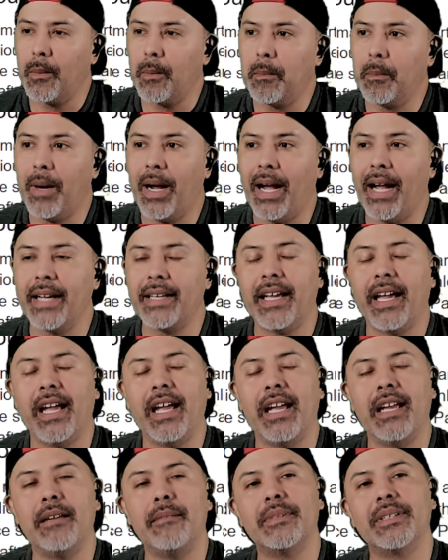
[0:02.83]
My
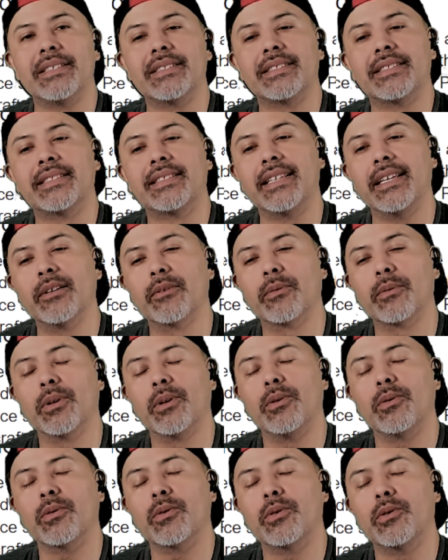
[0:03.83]
name is
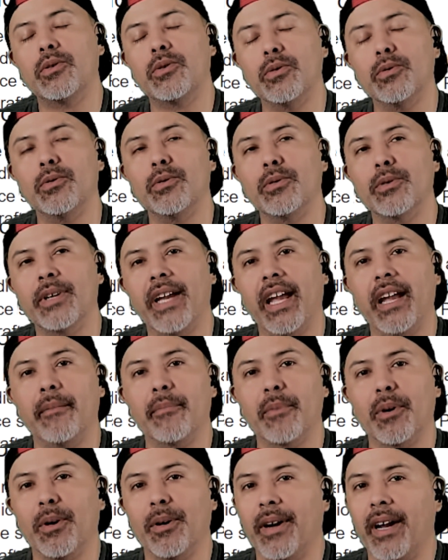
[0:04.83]
Zero Cool
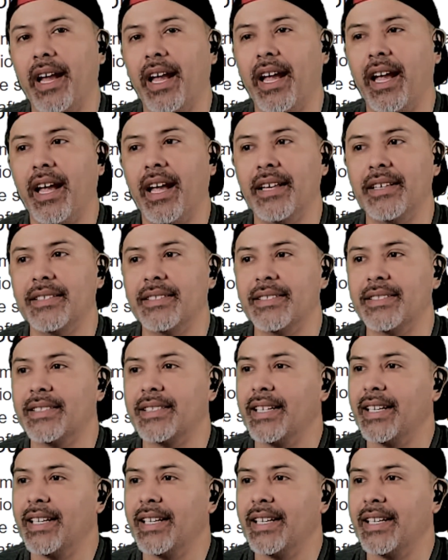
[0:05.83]
Gamer, and